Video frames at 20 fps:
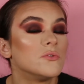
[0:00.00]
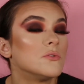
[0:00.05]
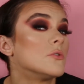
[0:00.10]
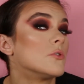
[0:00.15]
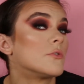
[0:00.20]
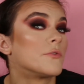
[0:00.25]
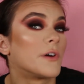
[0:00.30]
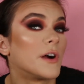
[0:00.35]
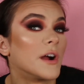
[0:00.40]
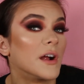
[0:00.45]

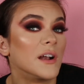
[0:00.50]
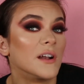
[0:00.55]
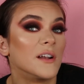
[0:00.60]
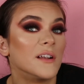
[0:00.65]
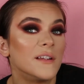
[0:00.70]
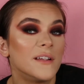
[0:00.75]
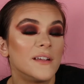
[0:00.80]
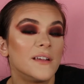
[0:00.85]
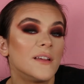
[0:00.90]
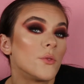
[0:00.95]
over
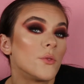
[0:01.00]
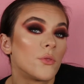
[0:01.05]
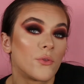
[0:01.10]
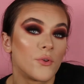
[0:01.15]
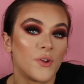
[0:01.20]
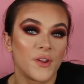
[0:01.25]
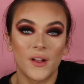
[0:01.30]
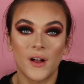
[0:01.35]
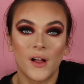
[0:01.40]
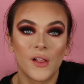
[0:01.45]

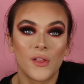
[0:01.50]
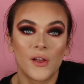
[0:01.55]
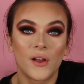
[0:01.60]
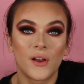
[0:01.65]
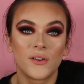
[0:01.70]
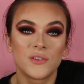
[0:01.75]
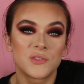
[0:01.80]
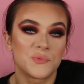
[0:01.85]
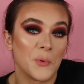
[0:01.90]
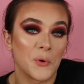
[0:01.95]
3
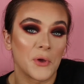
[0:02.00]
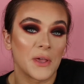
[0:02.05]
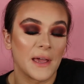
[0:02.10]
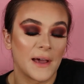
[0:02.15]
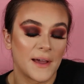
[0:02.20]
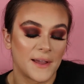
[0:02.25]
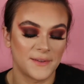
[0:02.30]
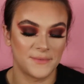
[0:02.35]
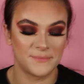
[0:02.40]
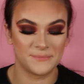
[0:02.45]
colour smoky
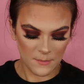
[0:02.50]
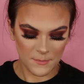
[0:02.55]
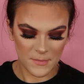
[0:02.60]
eye.